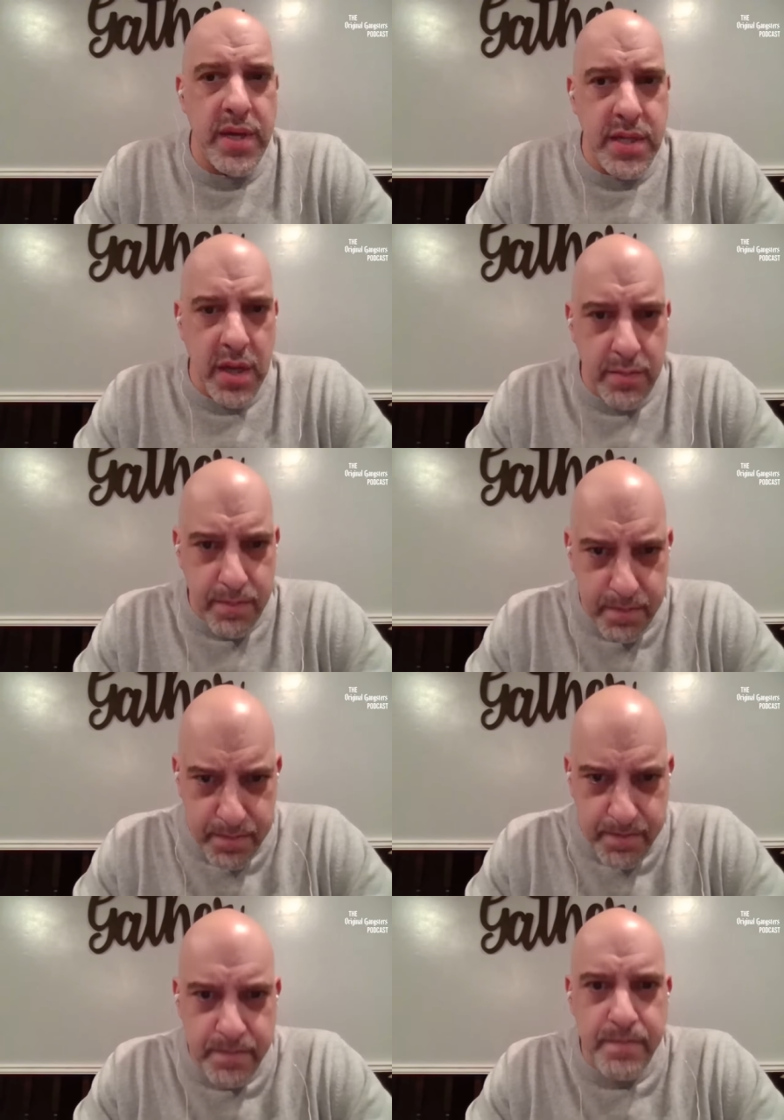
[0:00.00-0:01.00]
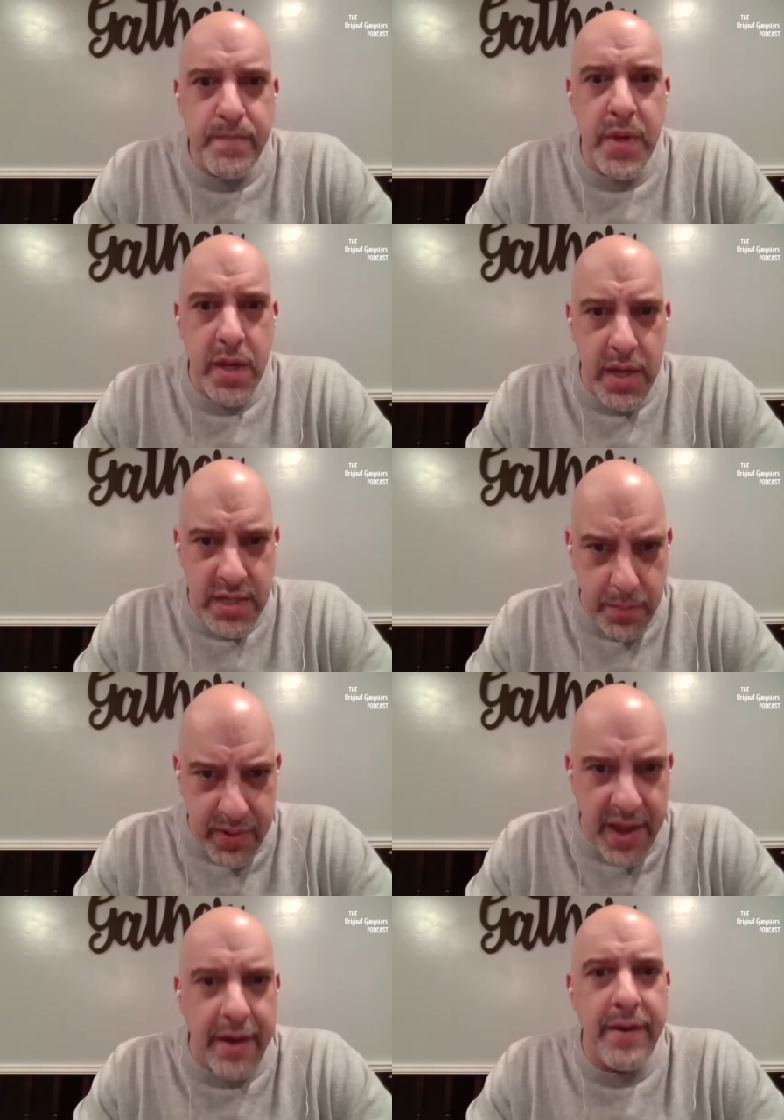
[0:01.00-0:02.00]
is a is a
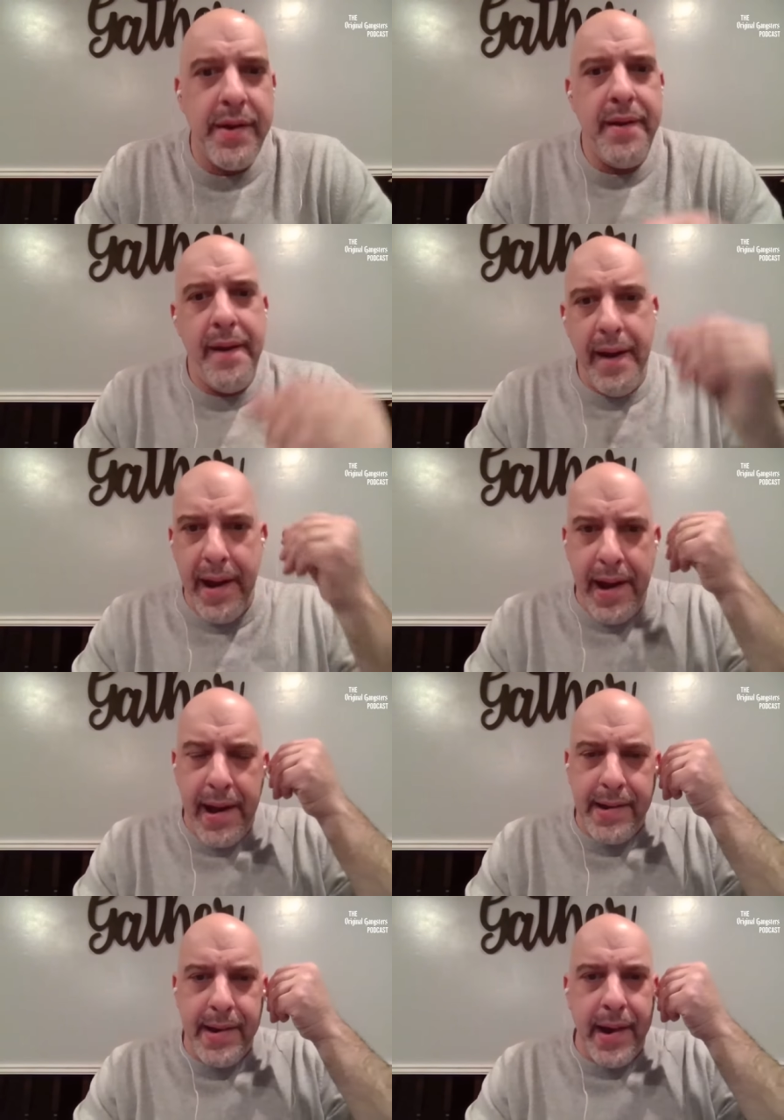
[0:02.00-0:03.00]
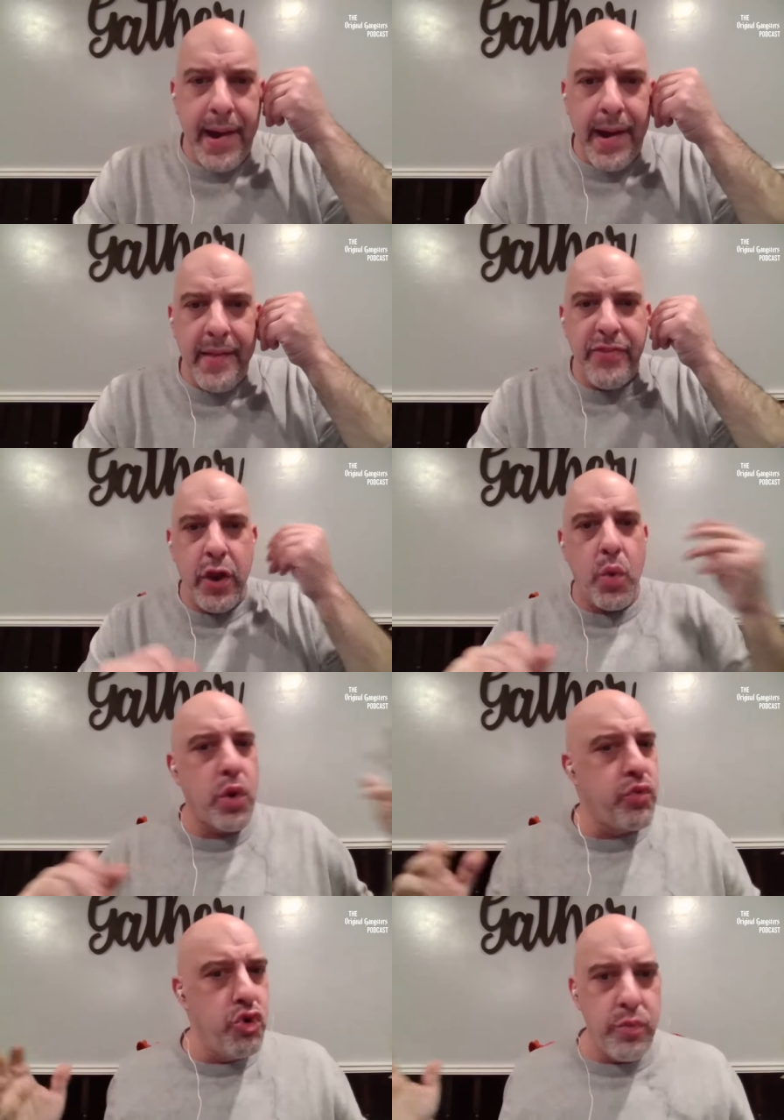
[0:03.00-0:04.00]
player, and uh, there
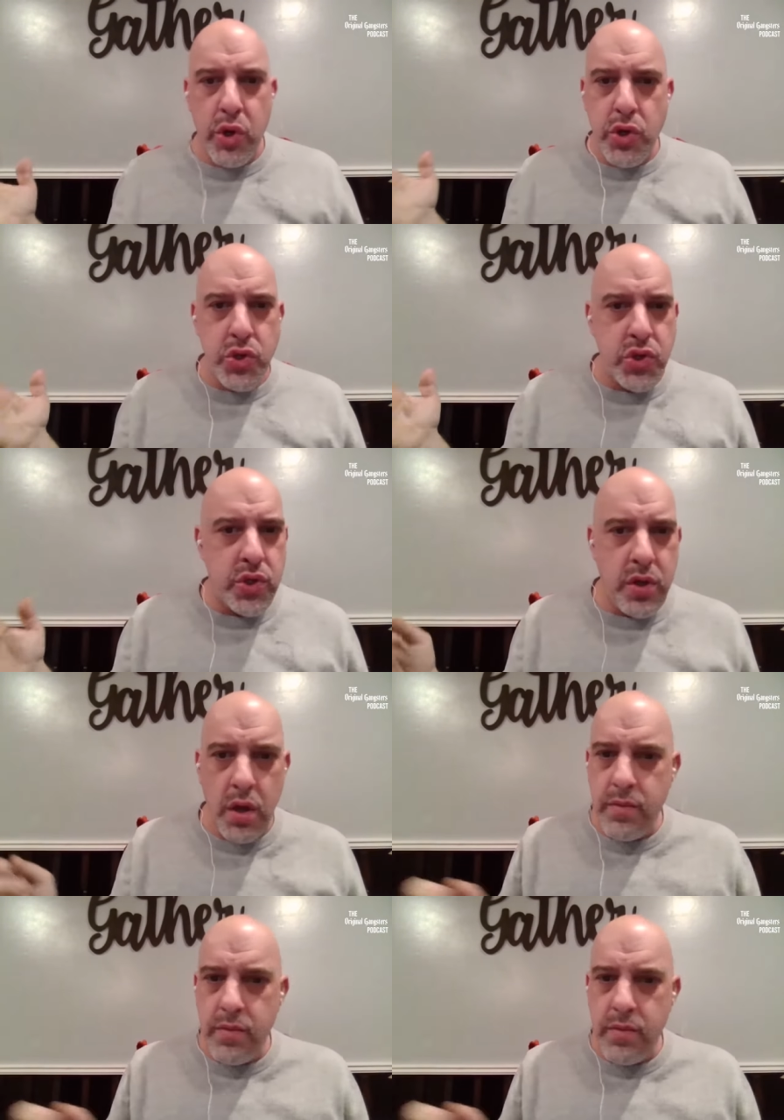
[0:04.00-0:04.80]
were rumors,